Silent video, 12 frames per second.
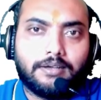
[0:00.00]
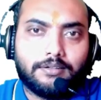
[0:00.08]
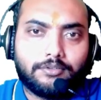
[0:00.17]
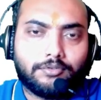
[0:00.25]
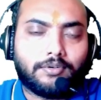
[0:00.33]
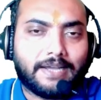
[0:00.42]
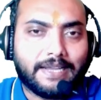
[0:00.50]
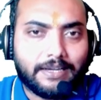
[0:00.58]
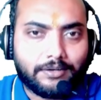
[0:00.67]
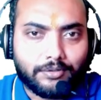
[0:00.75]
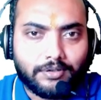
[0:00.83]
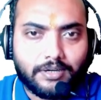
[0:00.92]
so I
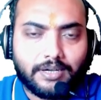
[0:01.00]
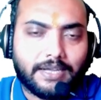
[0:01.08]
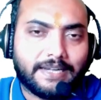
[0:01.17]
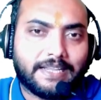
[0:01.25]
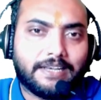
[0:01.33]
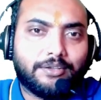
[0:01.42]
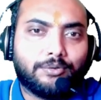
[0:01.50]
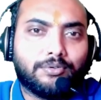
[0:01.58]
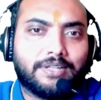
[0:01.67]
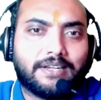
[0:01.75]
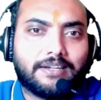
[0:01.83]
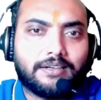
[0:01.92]
tell
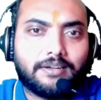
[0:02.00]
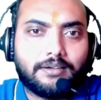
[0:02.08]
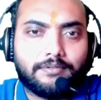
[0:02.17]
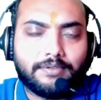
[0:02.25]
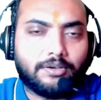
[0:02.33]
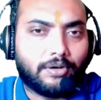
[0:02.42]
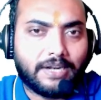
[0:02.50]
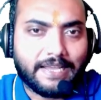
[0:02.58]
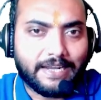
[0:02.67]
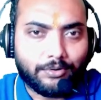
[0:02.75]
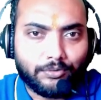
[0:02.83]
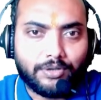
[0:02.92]
you that already
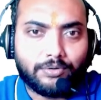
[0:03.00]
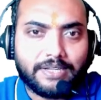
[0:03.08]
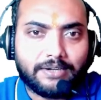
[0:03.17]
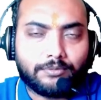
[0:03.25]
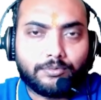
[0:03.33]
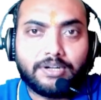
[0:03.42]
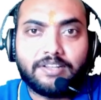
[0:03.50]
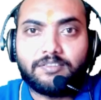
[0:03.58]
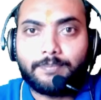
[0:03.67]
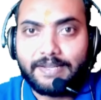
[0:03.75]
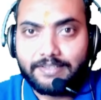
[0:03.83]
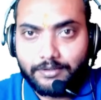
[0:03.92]
I told you that what
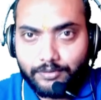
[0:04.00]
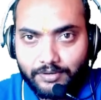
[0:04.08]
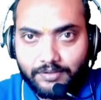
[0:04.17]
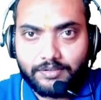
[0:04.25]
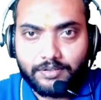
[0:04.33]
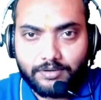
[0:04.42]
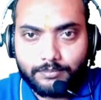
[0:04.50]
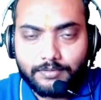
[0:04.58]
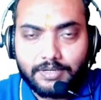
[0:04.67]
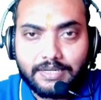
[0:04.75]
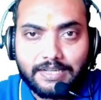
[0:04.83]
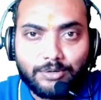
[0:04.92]
is Pythagoras
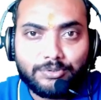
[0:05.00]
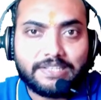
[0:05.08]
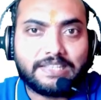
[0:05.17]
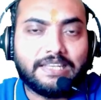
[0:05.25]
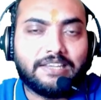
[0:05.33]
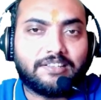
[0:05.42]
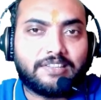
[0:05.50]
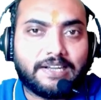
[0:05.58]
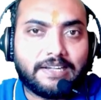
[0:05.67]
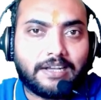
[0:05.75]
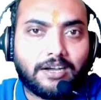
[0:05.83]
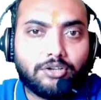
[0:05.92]
theorem. Now the thing is
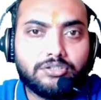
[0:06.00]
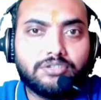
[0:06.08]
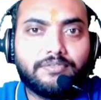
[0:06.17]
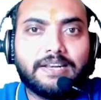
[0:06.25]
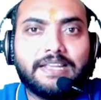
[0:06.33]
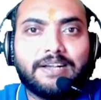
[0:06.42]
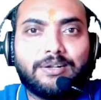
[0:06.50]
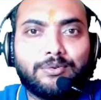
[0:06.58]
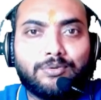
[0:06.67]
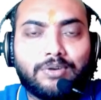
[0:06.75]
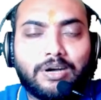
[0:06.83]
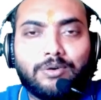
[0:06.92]
that how you will get
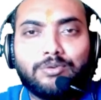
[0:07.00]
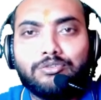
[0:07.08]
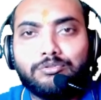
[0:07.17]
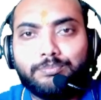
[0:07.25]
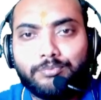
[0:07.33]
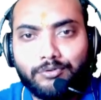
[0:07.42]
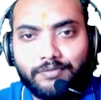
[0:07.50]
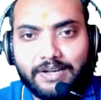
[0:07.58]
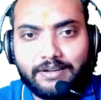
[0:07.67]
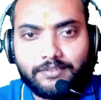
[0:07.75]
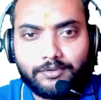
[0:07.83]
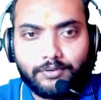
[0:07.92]
to know how to prove
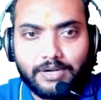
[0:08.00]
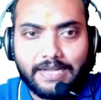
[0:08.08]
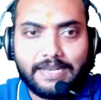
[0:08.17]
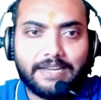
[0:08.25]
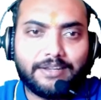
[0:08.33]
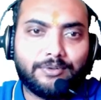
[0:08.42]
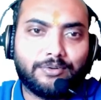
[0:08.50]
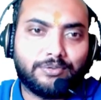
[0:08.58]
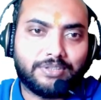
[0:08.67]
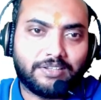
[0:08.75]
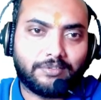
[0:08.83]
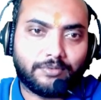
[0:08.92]
it. So I'll let you
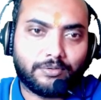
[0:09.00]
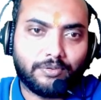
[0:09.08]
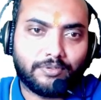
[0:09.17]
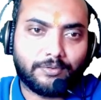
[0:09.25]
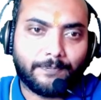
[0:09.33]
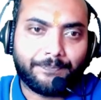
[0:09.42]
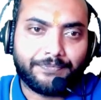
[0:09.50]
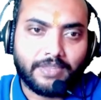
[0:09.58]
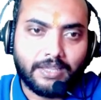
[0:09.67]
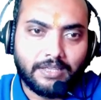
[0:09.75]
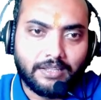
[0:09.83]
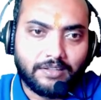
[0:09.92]
know this one also.
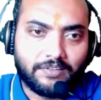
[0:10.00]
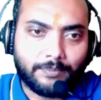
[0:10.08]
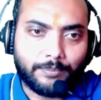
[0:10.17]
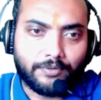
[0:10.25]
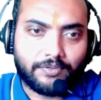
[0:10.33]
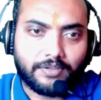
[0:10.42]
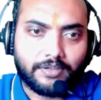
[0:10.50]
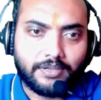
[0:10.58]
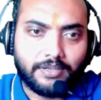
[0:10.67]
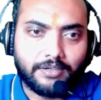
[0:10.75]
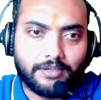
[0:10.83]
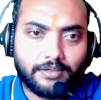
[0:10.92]
Suppose
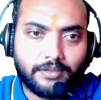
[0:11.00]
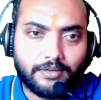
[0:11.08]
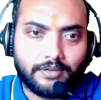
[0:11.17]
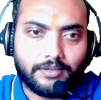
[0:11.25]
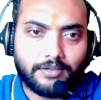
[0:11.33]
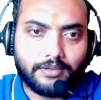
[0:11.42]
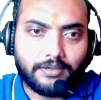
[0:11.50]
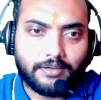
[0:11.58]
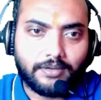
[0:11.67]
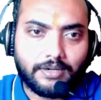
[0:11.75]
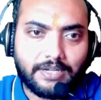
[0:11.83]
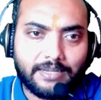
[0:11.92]
here
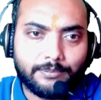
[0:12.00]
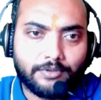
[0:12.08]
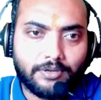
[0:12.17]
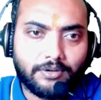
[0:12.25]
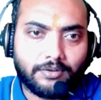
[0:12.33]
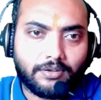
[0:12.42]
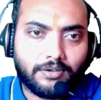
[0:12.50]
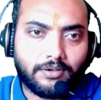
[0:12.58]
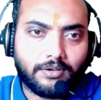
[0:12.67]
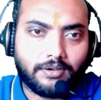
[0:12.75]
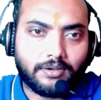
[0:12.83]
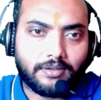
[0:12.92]
I'm going to
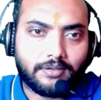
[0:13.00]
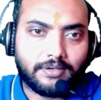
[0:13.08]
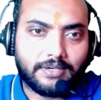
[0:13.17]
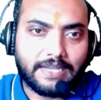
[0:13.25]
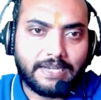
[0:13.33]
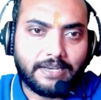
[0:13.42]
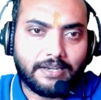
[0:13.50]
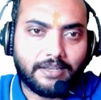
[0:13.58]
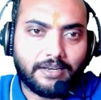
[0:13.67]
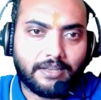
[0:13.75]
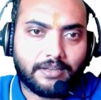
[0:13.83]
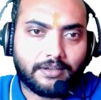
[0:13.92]
draw a
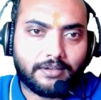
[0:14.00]
90-degree